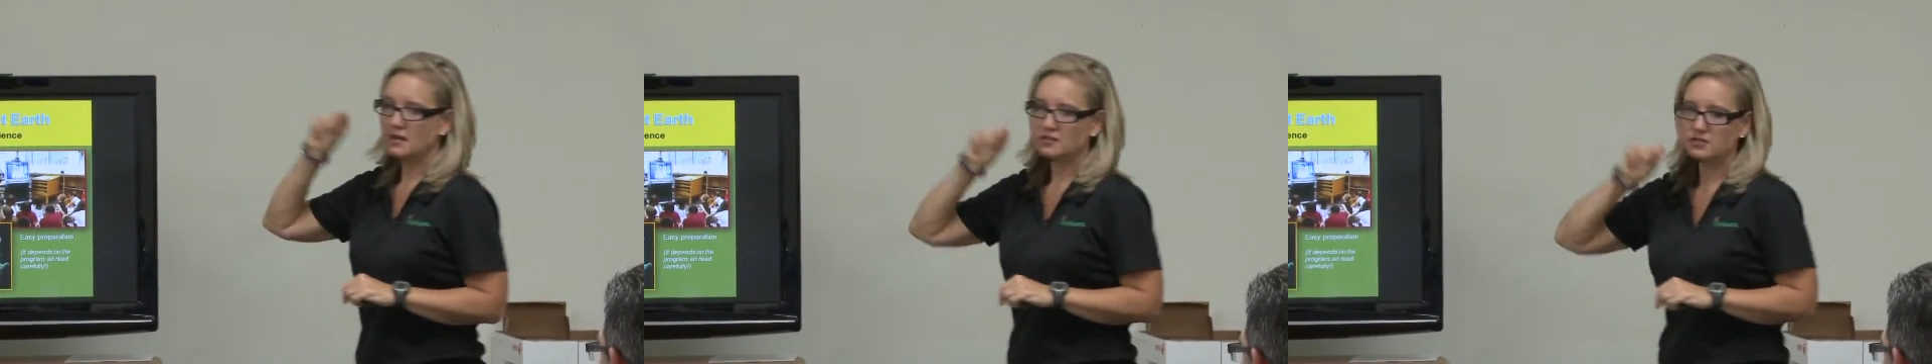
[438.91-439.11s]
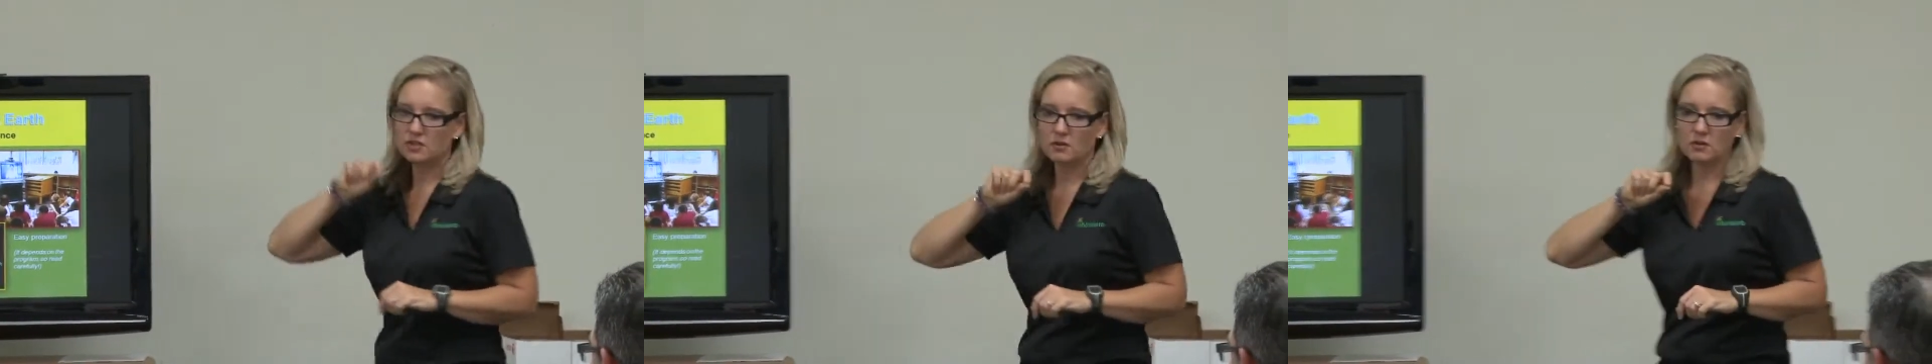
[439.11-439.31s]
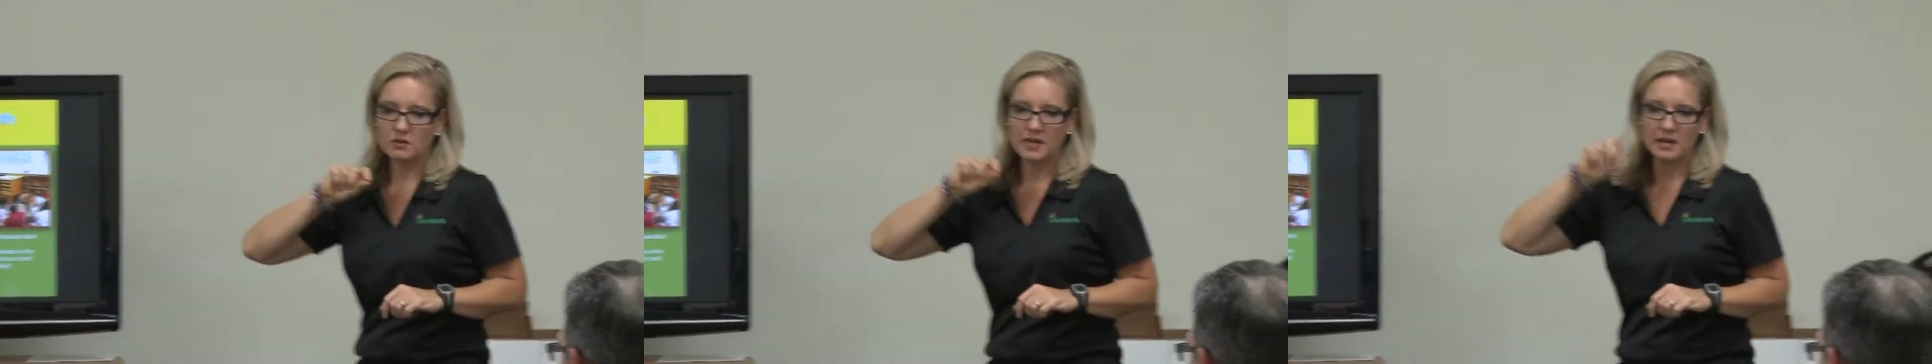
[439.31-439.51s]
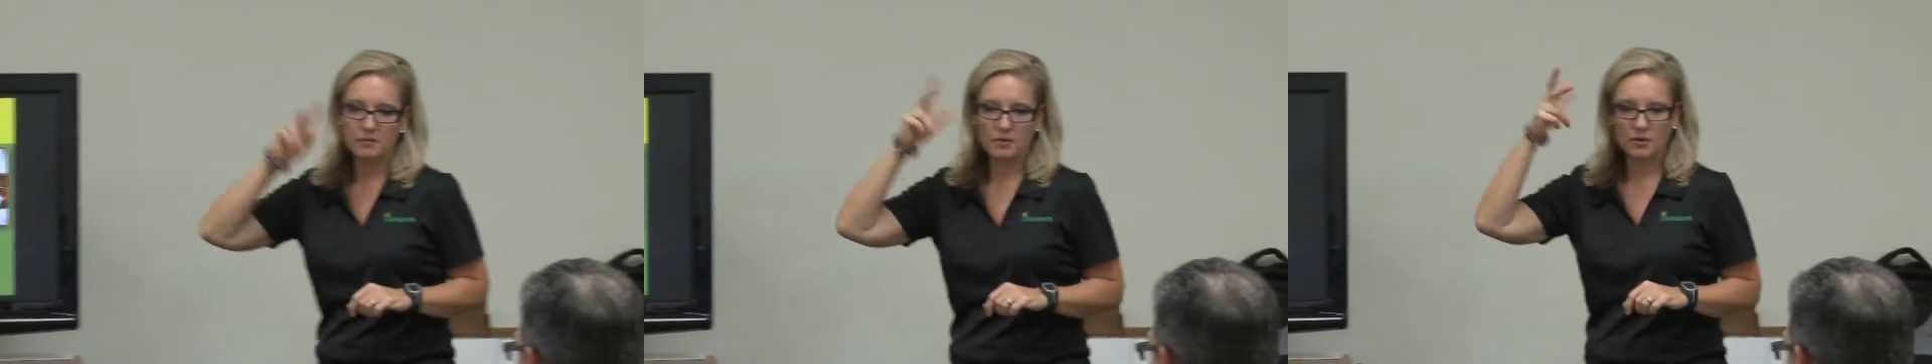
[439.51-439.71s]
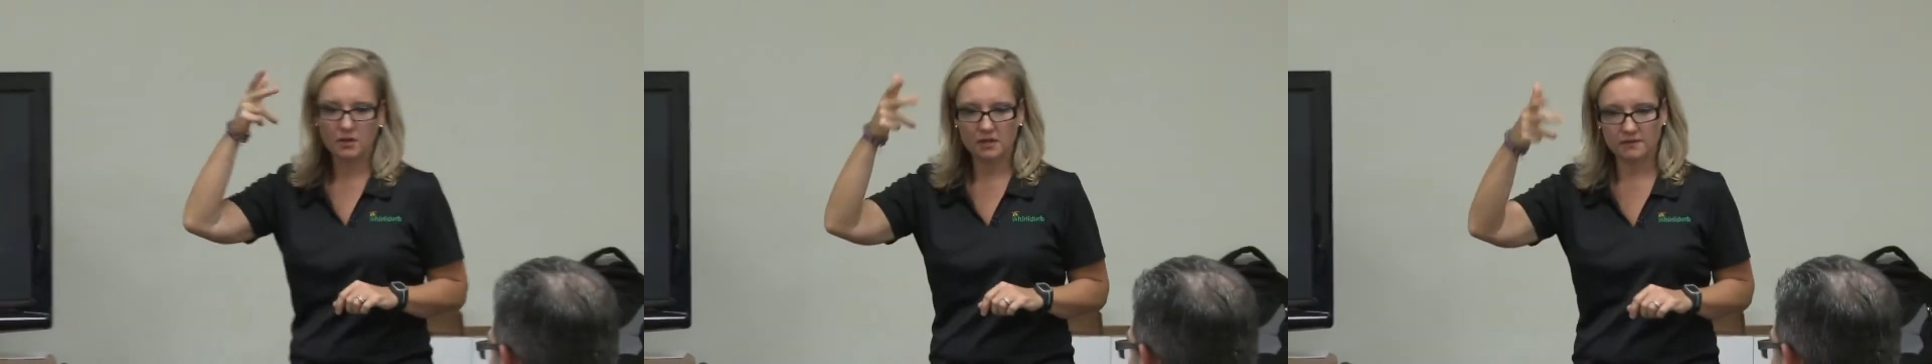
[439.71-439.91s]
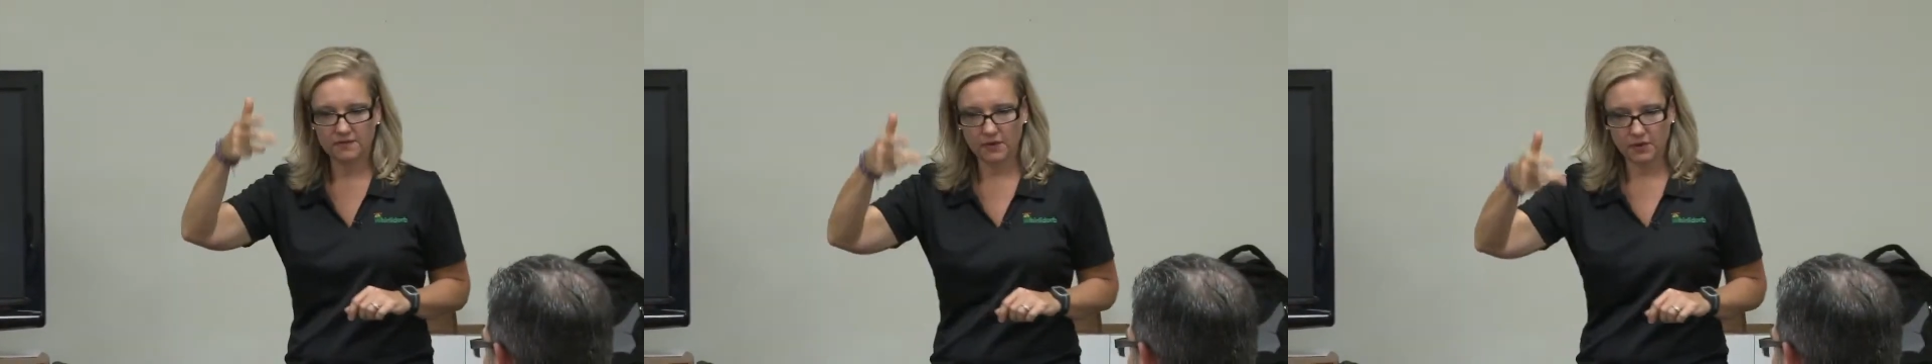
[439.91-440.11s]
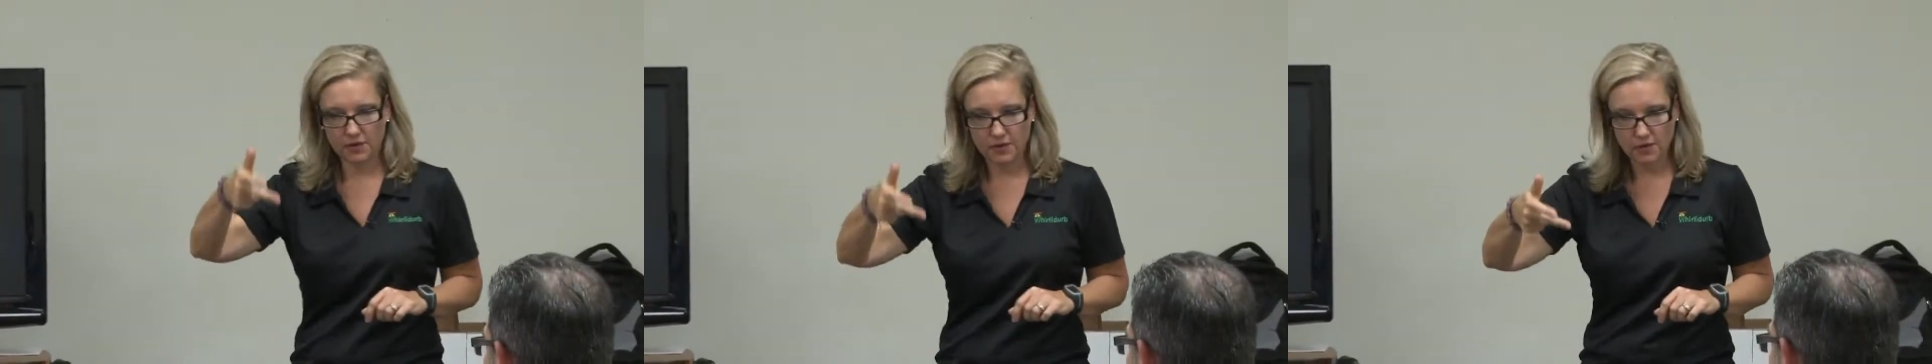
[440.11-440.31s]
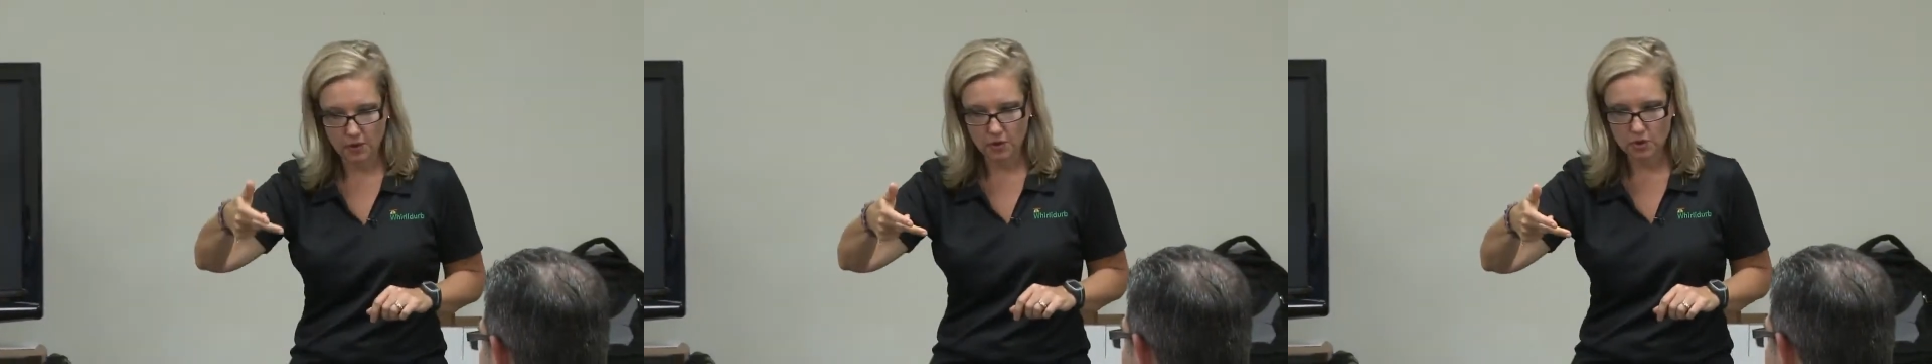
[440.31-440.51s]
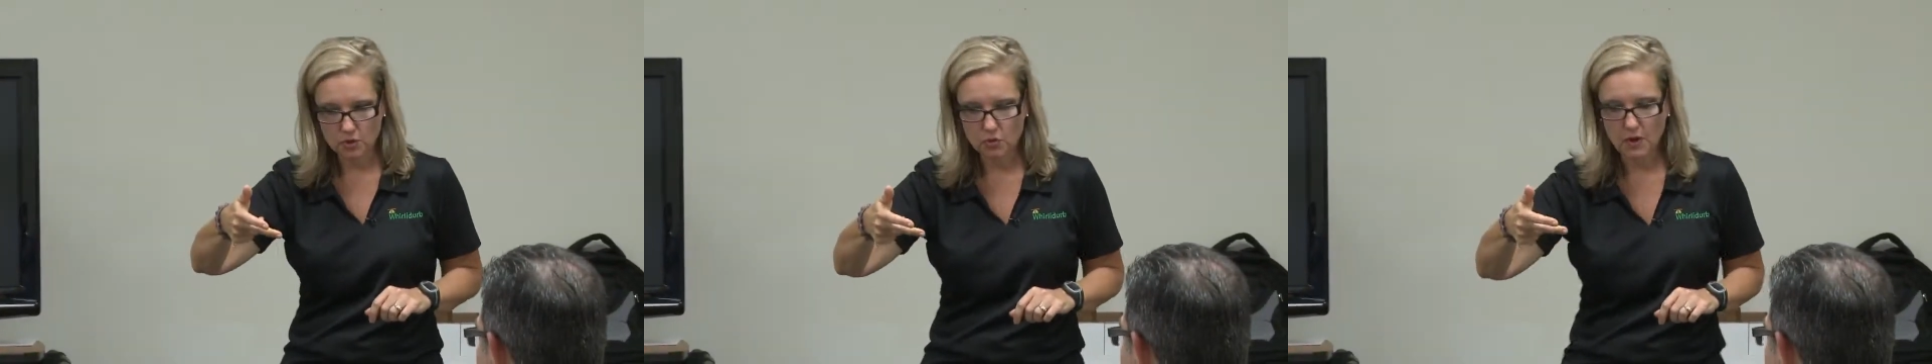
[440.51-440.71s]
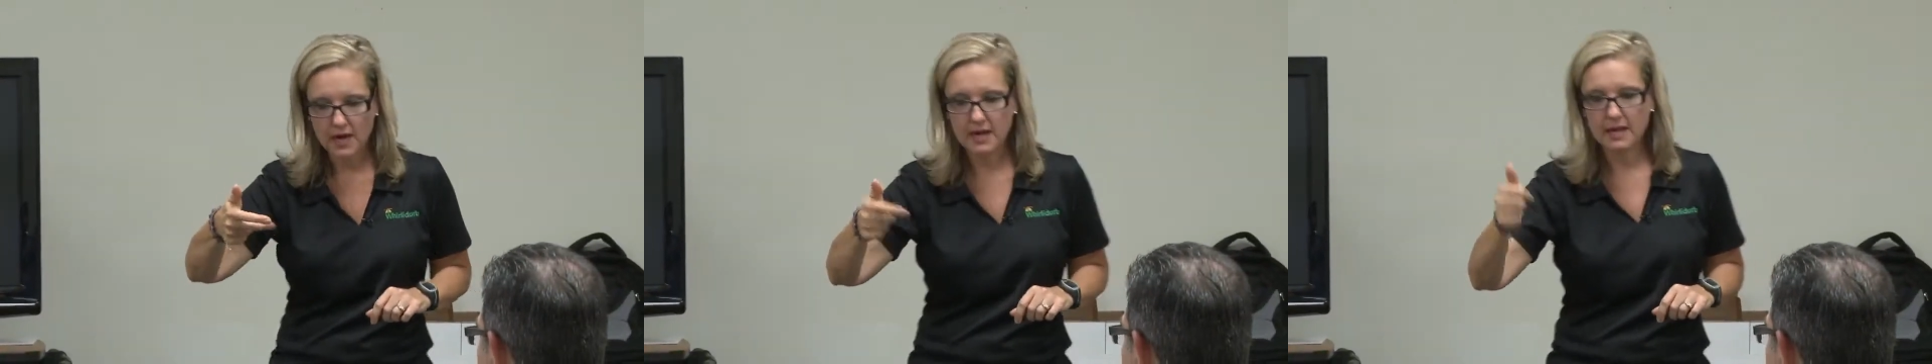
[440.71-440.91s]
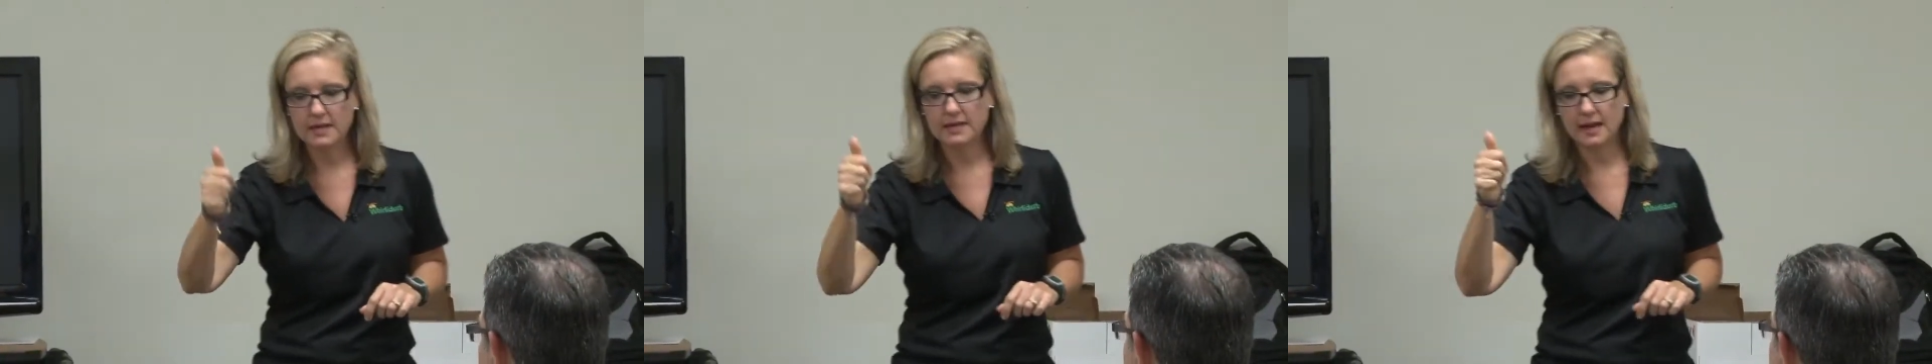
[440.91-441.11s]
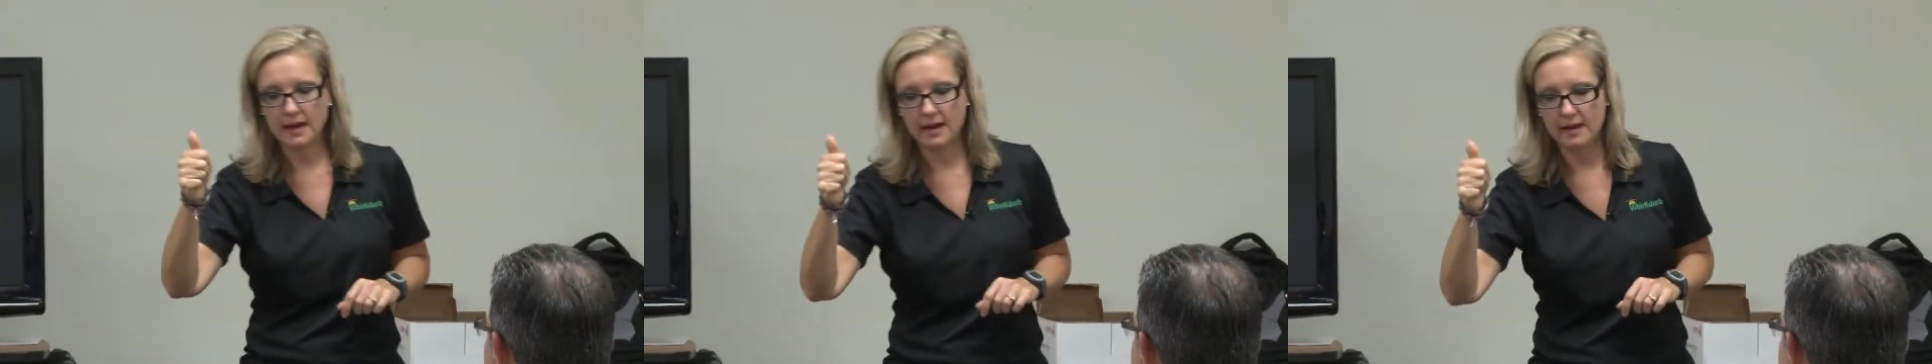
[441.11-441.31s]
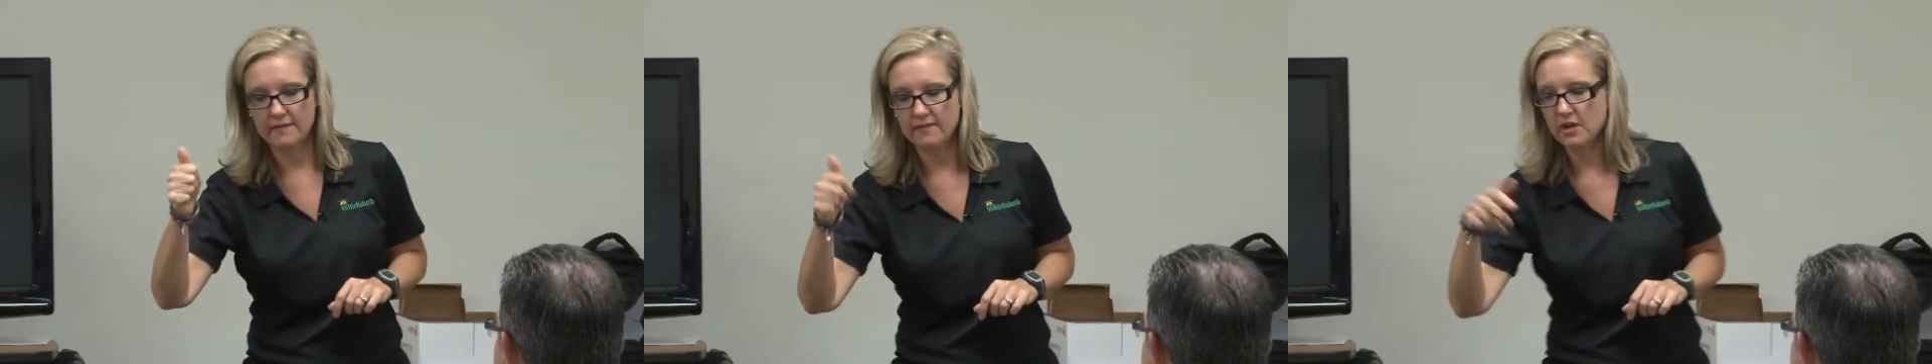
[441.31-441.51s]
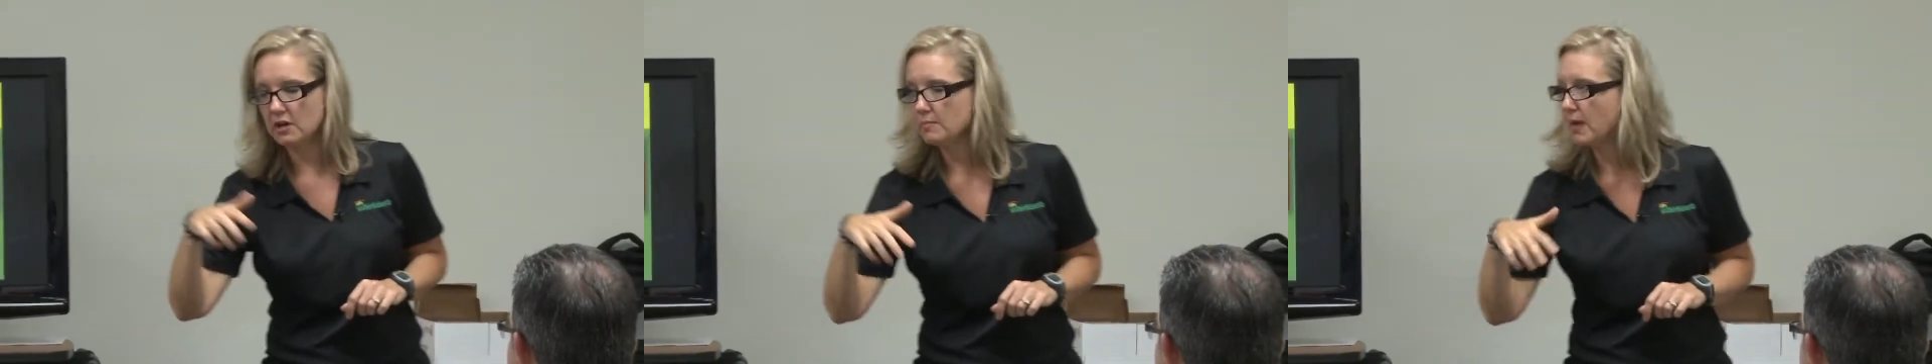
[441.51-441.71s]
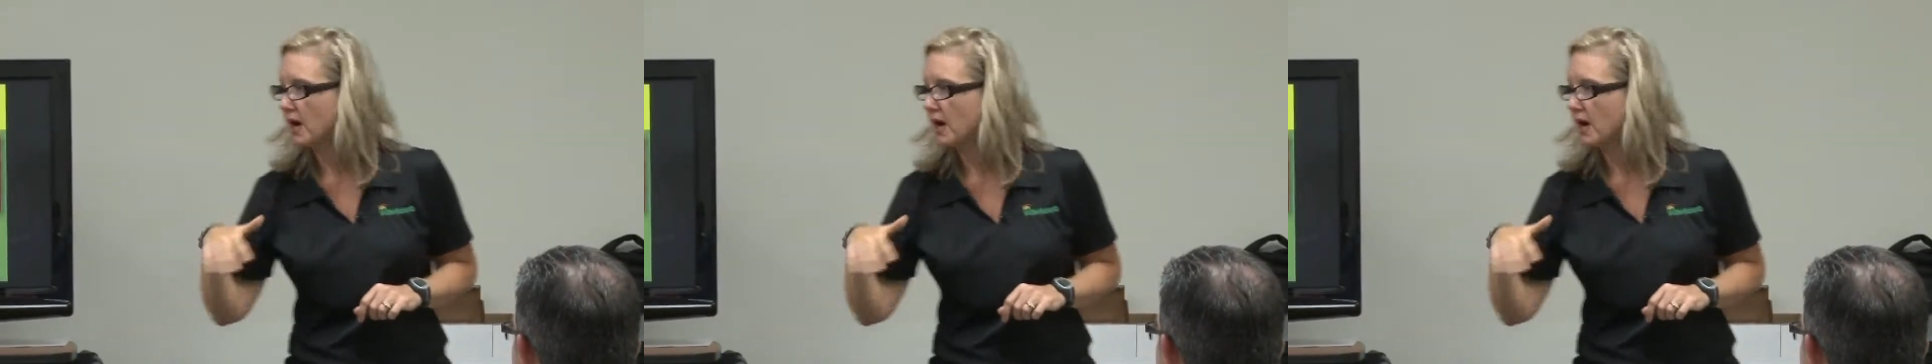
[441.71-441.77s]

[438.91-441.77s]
Our Solar Neighborhood for third grade, very